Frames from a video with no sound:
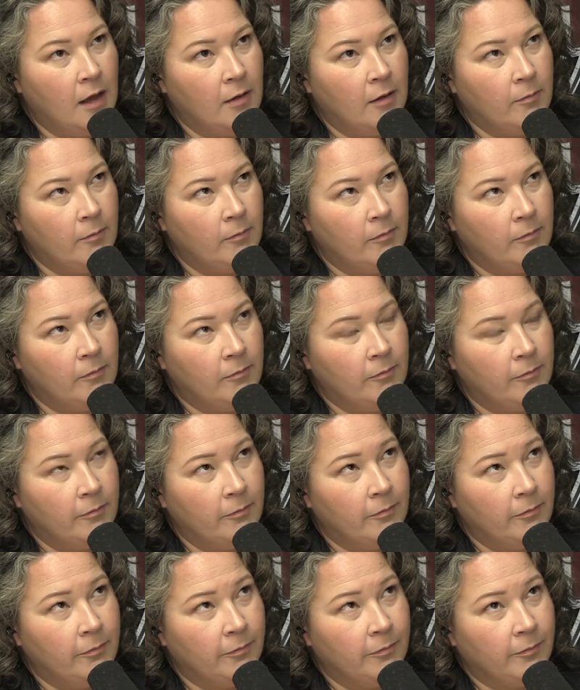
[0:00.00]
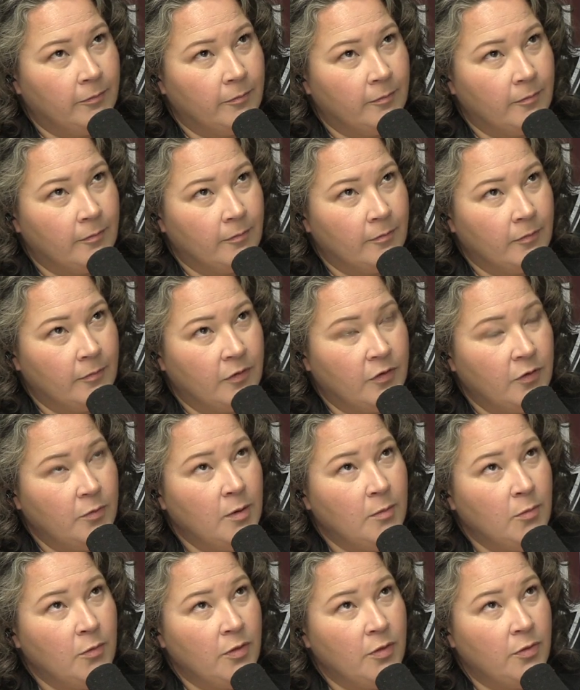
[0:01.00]
Um, do you
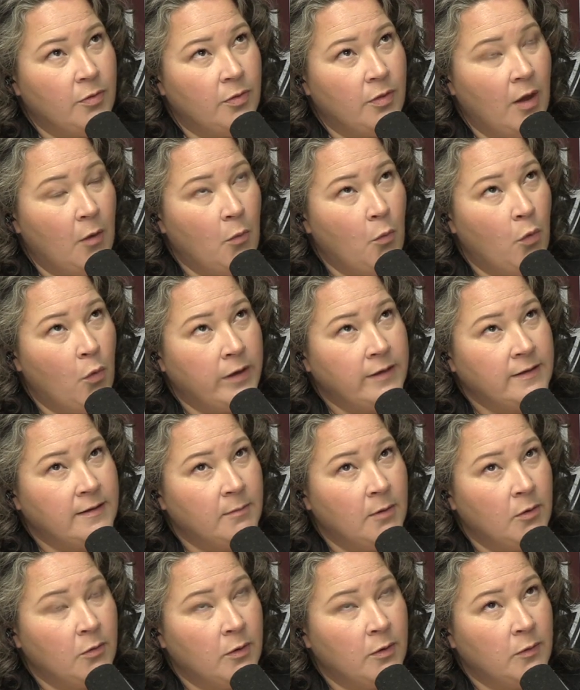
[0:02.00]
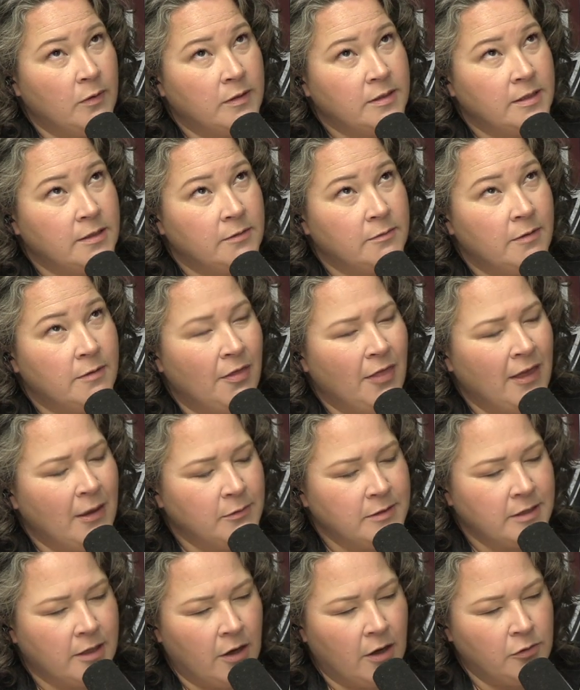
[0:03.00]
remember that one demo we went to? I think it
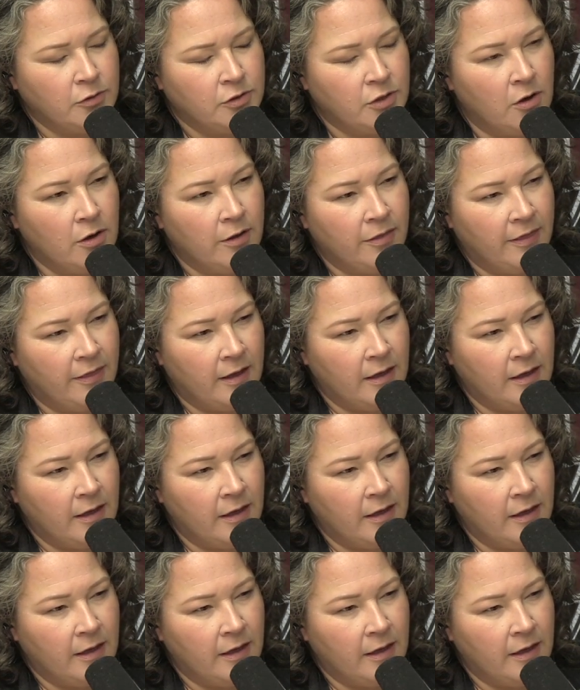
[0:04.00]
was a Cochon